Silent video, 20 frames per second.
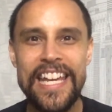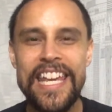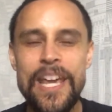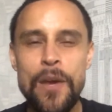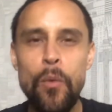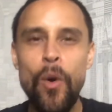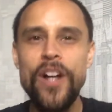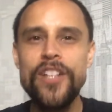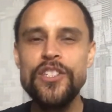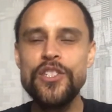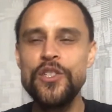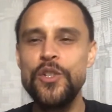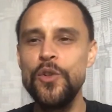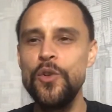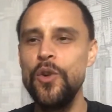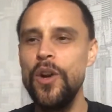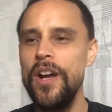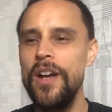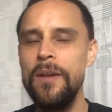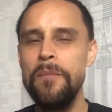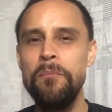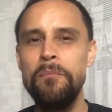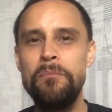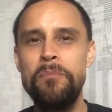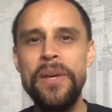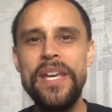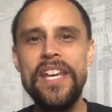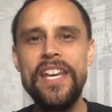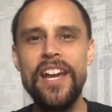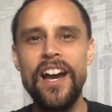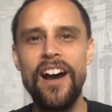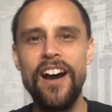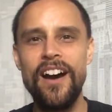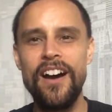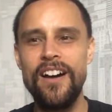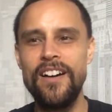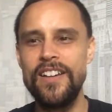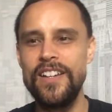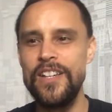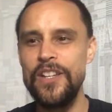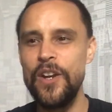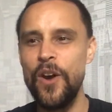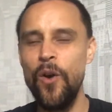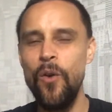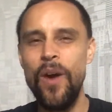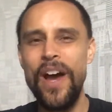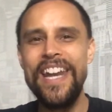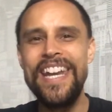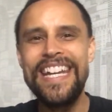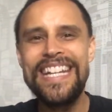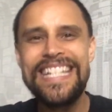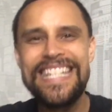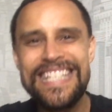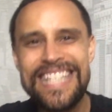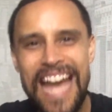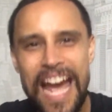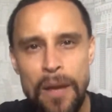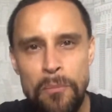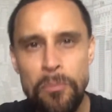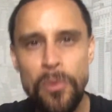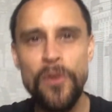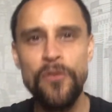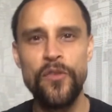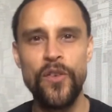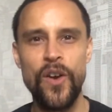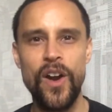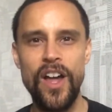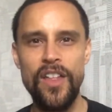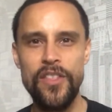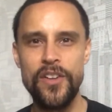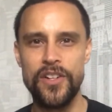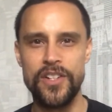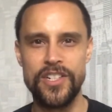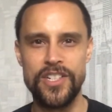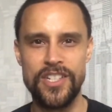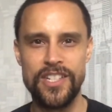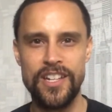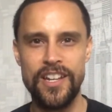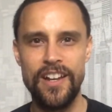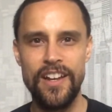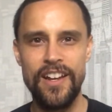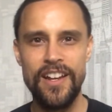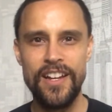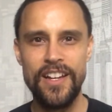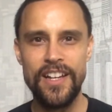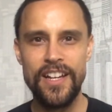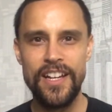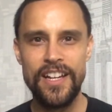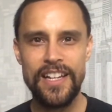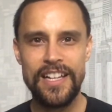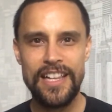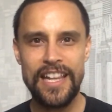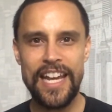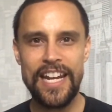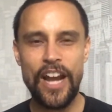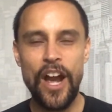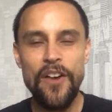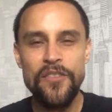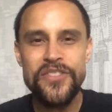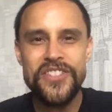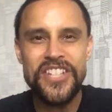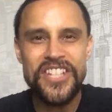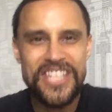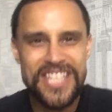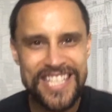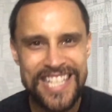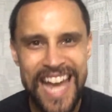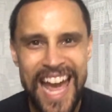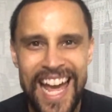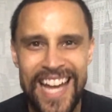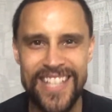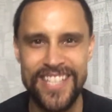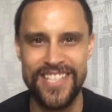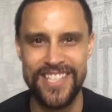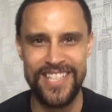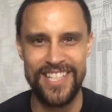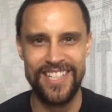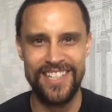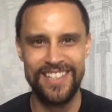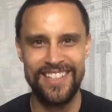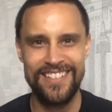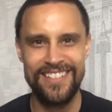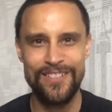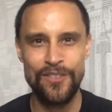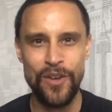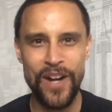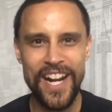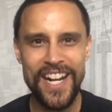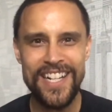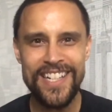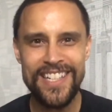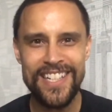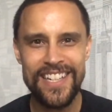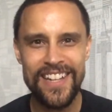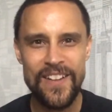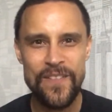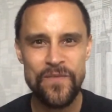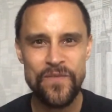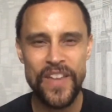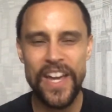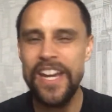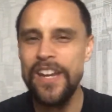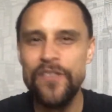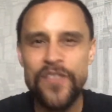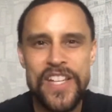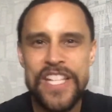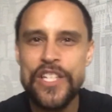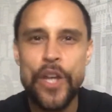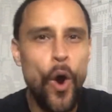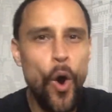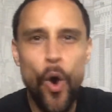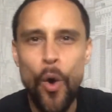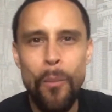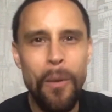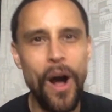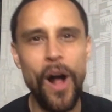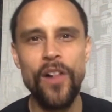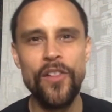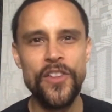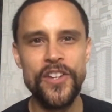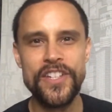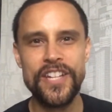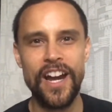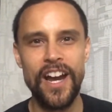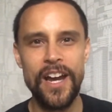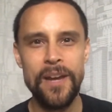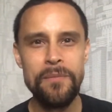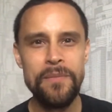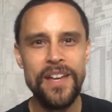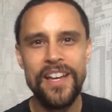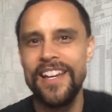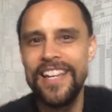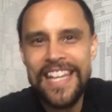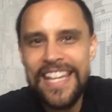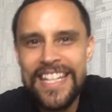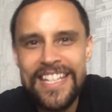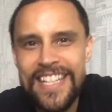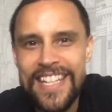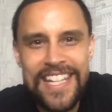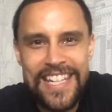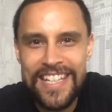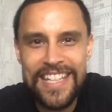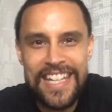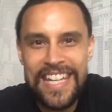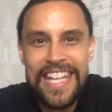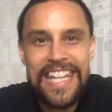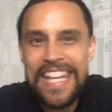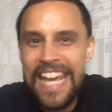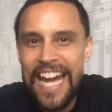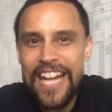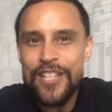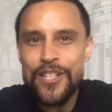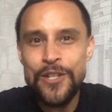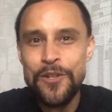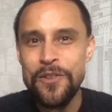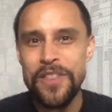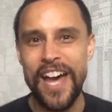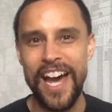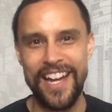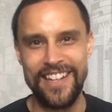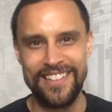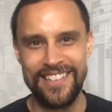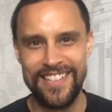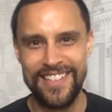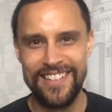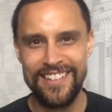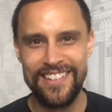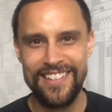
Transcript: He wants to be, an example for others, of success, right? And if he's home all the time, he can't do that.